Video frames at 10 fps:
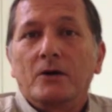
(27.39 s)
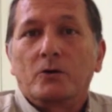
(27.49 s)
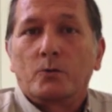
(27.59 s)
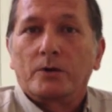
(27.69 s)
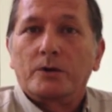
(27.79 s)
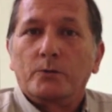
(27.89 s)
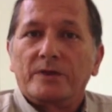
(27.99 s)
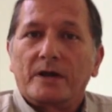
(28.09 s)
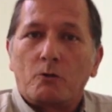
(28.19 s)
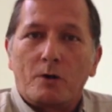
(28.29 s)
in working
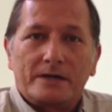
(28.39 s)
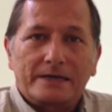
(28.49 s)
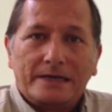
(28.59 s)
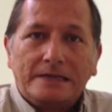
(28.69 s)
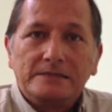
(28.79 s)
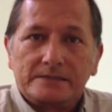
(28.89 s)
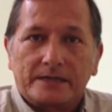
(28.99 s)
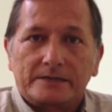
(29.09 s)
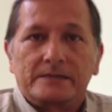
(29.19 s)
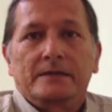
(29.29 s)
with aquatic
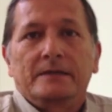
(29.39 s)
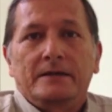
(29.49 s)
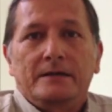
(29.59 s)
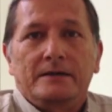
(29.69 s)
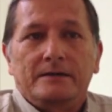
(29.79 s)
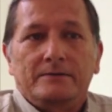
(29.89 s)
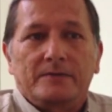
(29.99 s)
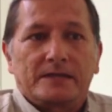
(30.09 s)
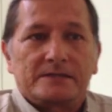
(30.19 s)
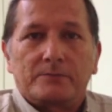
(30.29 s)
insects. Um,
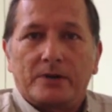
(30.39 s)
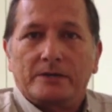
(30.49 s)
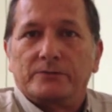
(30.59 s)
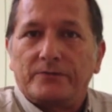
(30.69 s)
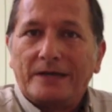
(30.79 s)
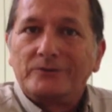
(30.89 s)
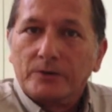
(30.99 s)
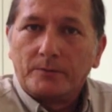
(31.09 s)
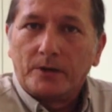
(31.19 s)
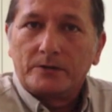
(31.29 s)
that's a branch of
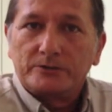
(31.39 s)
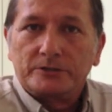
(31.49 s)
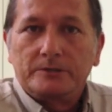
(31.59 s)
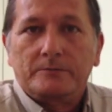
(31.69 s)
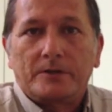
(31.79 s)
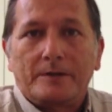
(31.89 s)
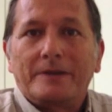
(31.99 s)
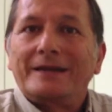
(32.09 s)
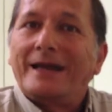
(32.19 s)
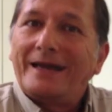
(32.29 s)
entomology, but I'm
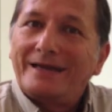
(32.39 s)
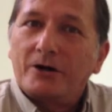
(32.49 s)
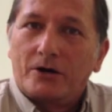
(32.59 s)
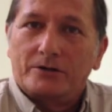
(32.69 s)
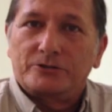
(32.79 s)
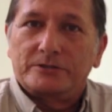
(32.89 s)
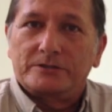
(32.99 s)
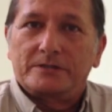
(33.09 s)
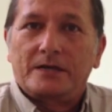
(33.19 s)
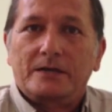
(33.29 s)
an
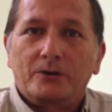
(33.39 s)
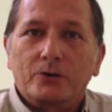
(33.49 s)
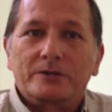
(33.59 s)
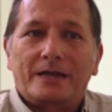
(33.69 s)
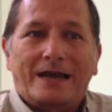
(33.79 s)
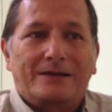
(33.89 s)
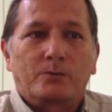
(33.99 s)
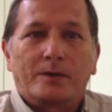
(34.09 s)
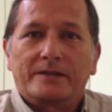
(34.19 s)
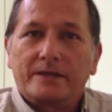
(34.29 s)
ecologist. I look at
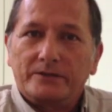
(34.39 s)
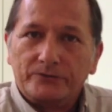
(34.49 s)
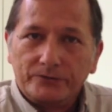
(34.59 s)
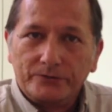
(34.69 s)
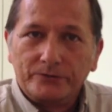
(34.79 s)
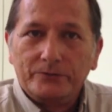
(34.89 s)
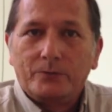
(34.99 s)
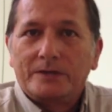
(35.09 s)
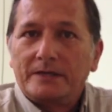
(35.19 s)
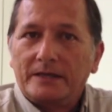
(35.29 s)
what they do,
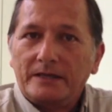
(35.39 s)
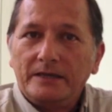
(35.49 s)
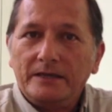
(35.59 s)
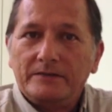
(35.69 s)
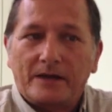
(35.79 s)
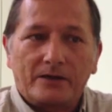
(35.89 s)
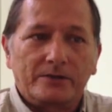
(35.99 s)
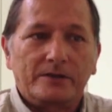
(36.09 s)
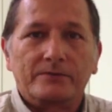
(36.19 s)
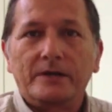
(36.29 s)
what they eat, how
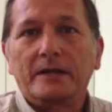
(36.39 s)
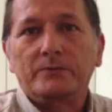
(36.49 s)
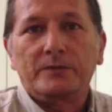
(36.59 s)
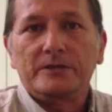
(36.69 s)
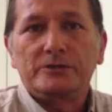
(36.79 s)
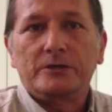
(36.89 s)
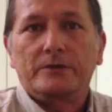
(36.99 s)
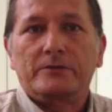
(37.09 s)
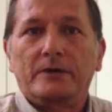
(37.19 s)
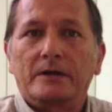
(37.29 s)
they relate with each
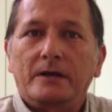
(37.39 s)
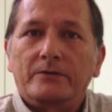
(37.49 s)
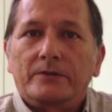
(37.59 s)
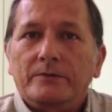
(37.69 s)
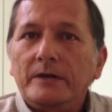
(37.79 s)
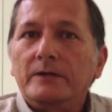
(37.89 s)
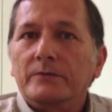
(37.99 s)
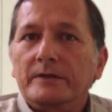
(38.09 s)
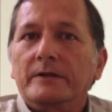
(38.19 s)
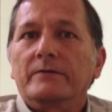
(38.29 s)
other, and how they relate
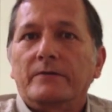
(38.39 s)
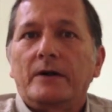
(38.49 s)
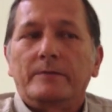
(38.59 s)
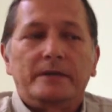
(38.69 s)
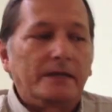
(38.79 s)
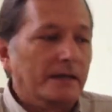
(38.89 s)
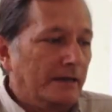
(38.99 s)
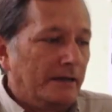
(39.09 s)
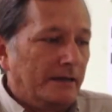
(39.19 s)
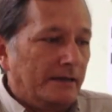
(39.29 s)
with their environment.
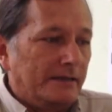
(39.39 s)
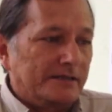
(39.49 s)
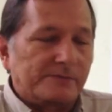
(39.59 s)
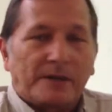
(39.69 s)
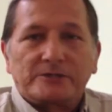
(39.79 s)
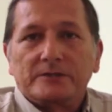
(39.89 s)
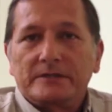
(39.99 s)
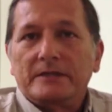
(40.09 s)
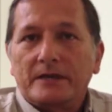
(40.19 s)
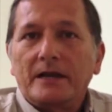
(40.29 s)
The
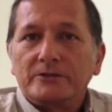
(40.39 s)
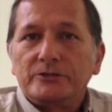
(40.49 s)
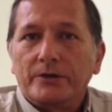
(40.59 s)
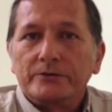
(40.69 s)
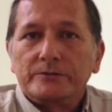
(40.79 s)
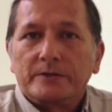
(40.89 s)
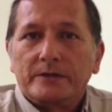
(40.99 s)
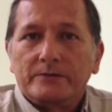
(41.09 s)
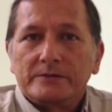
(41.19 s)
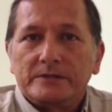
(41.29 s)
specialty that I chose
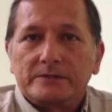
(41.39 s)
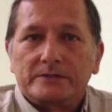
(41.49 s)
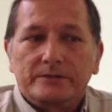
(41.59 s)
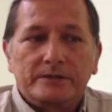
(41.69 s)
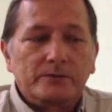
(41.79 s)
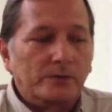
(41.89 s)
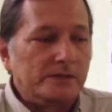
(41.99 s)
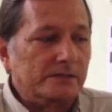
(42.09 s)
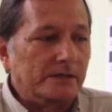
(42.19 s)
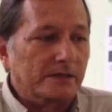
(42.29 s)
when I was a student
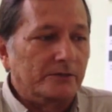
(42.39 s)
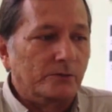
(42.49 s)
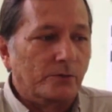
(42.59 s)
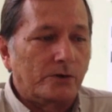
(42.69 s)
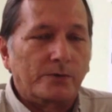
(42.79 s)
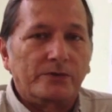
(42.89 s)
was uh, to work